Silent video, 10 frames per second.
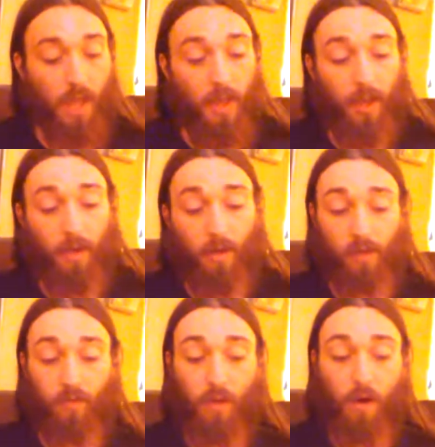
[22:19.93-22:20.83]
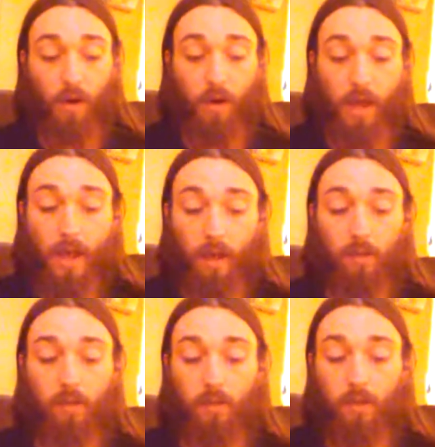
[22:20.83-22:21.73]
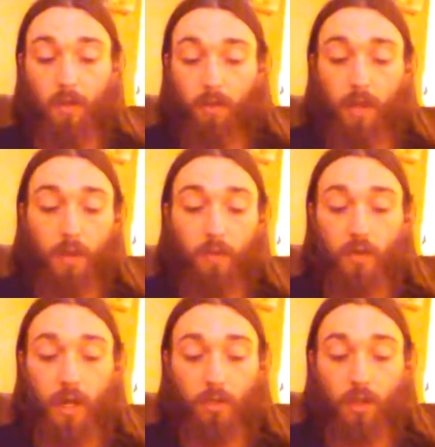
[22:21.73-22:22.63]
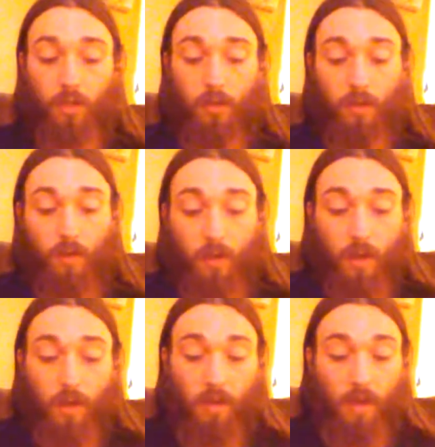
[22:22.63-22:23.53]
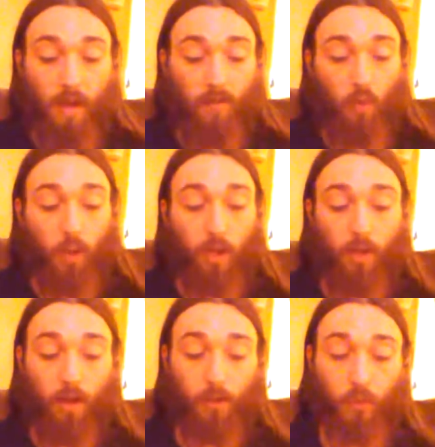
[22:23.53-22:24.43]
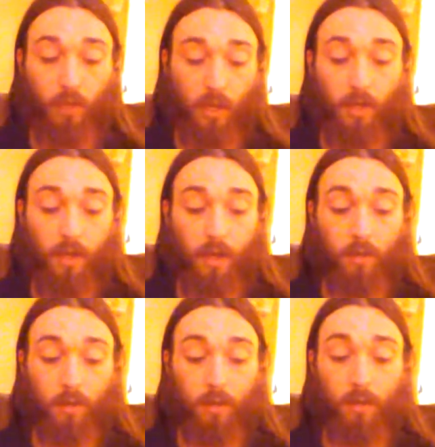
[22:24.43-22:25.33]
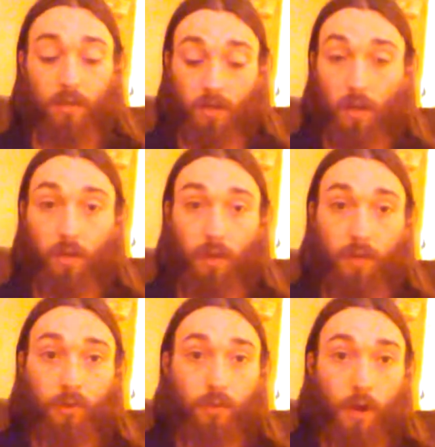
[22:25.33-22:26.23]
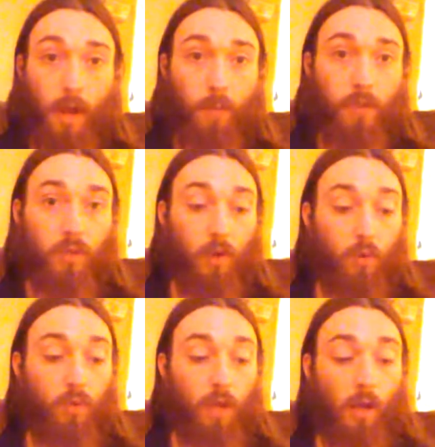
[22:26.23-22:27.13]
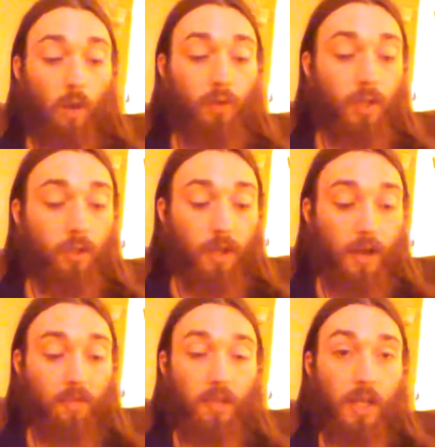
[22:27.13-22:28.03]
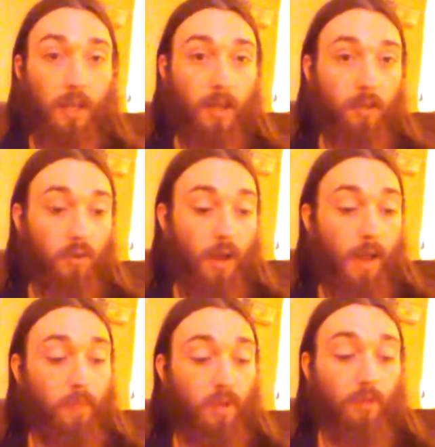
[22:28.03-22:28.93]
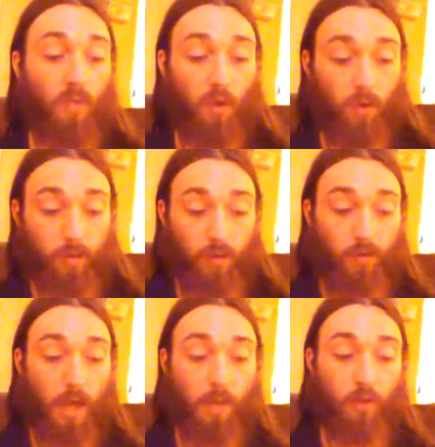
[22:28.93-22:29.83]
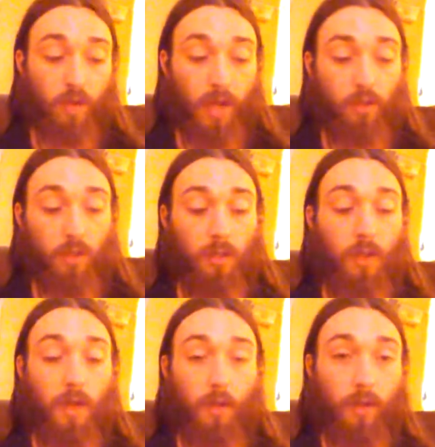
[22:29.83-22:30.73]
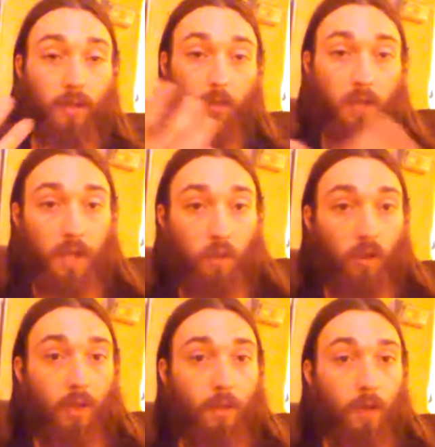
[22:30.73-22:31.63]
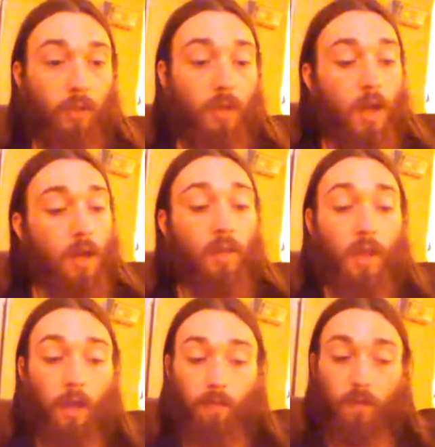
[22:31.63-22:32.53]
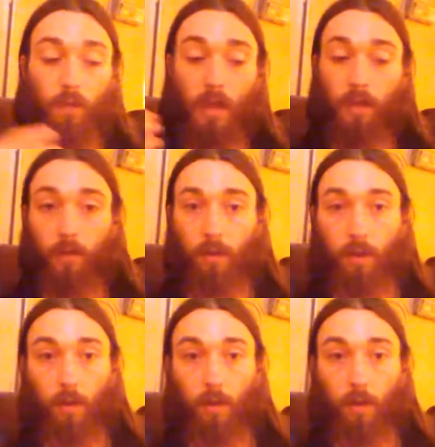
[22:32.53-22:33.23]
And as far as their leg protection, they have loincloths with knee-length studded leather straps. So not only do they have the knee-length straps, the full thigh protection, like the plain orc clubbers, they have taken